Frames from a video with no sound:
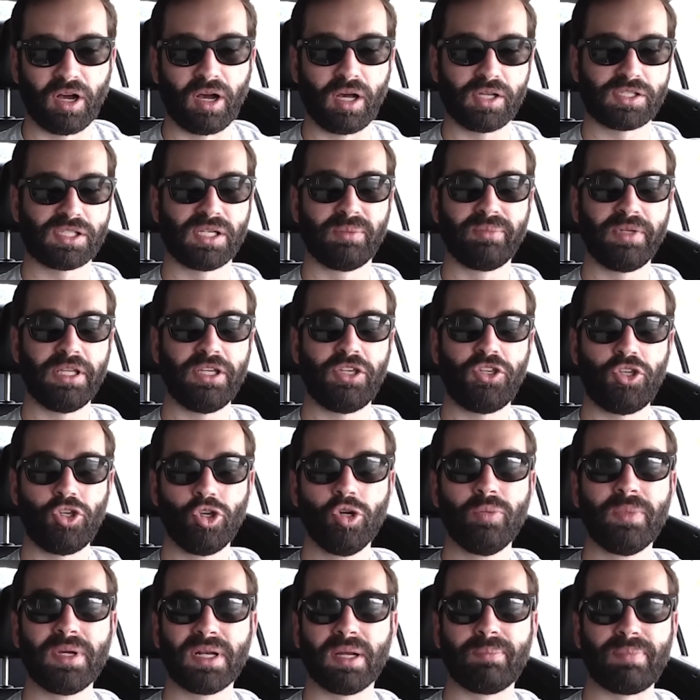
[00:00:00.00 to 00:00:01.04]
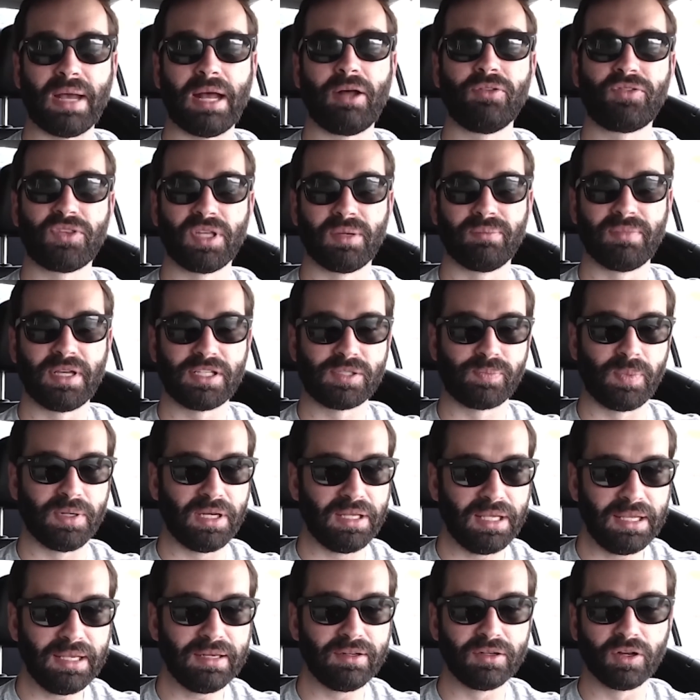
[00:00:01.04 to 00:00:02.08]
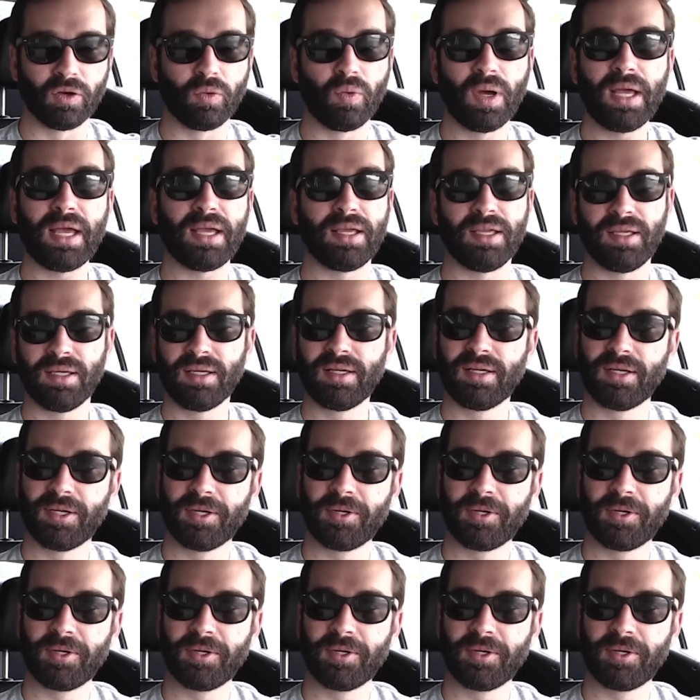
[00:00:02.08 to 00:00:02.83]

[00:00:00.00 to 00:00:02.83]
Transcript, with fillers: awesomely human about them has been eaten away.